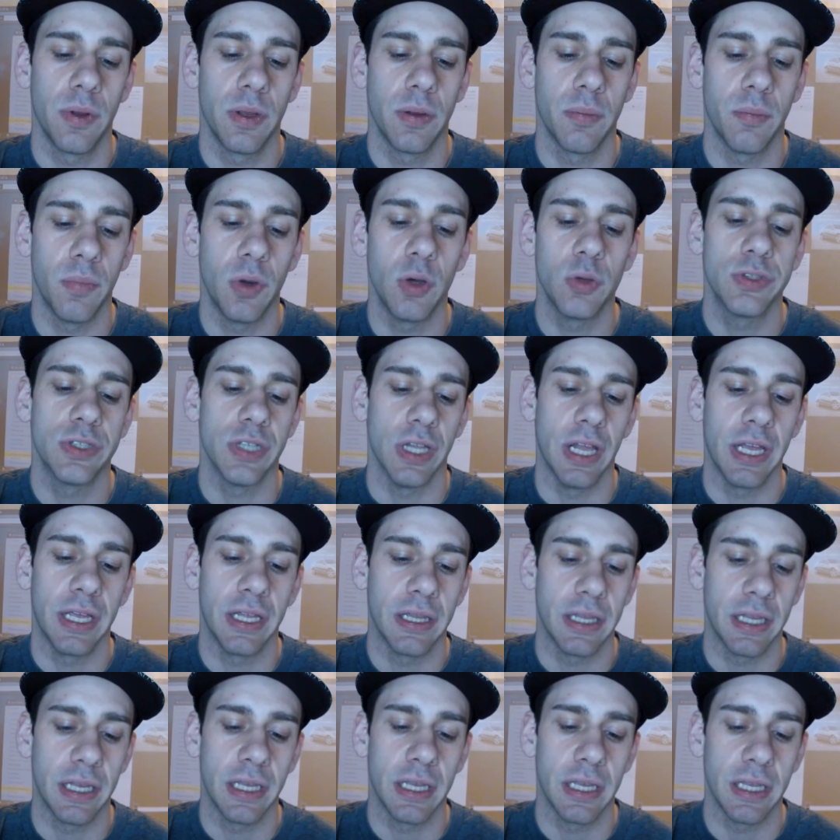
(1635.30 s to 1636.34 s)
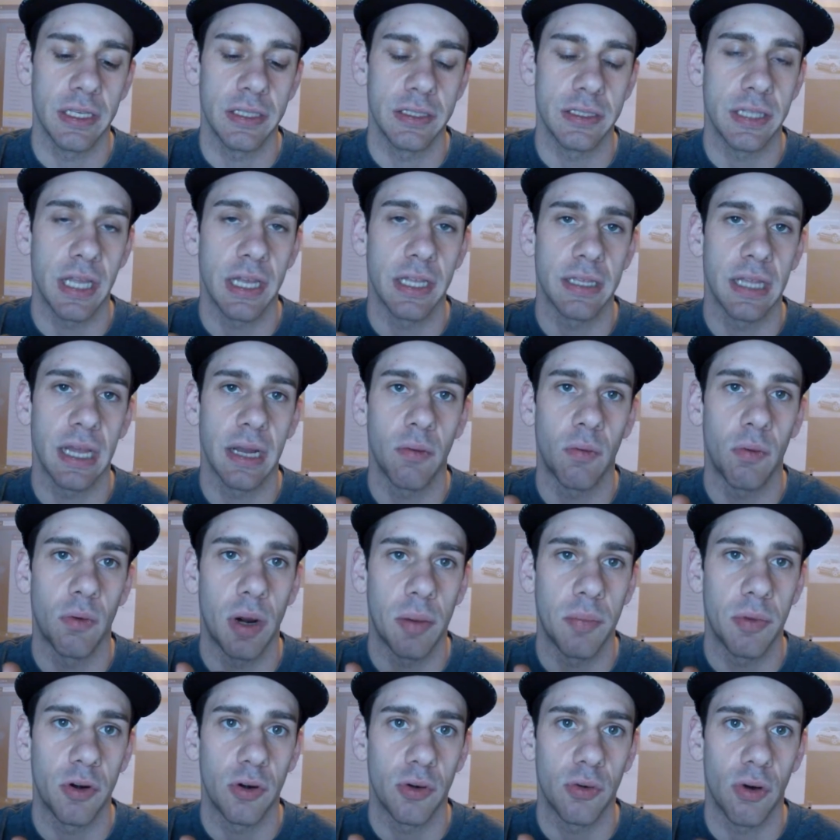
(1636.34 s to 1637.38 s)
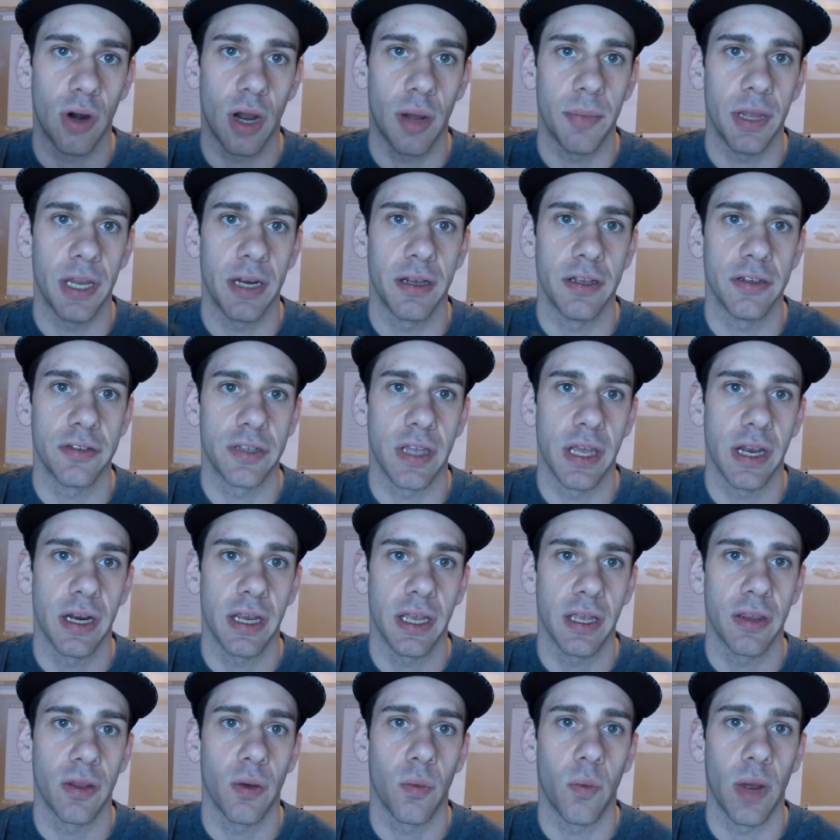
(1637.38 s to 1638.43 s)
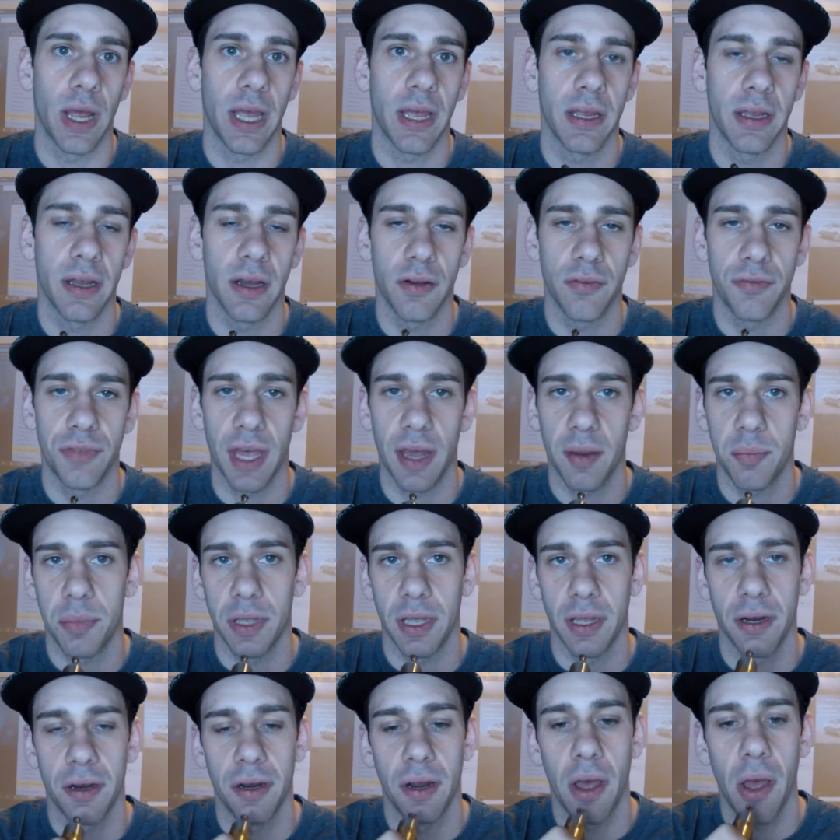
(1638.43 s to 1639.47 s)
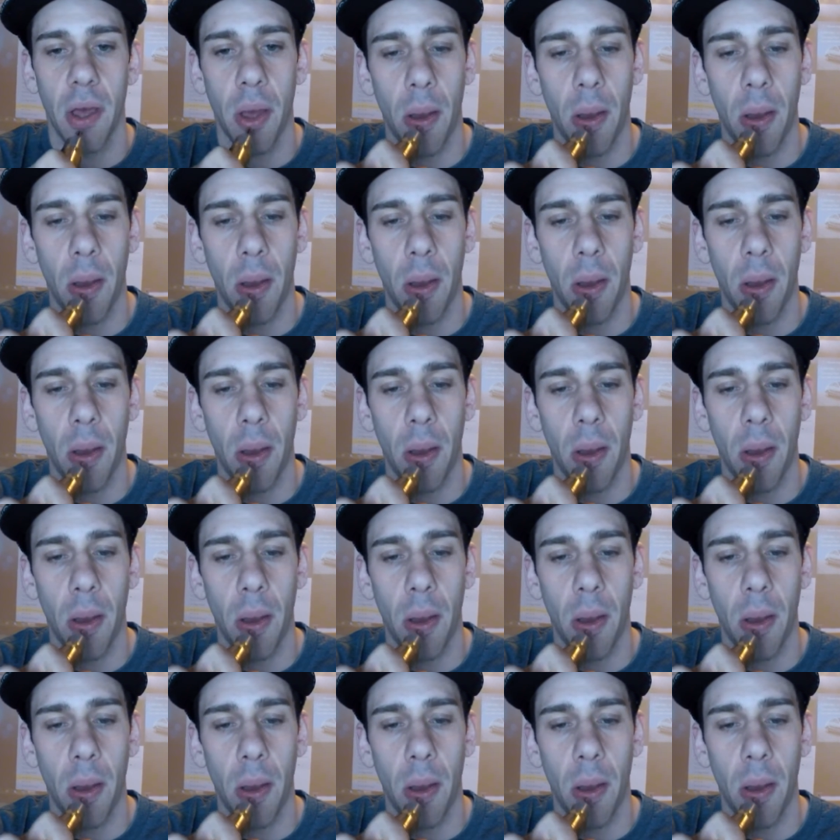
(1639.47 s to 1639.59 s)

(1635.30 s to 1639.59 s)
most likely is that rubber grommet is getting in the way of that pin.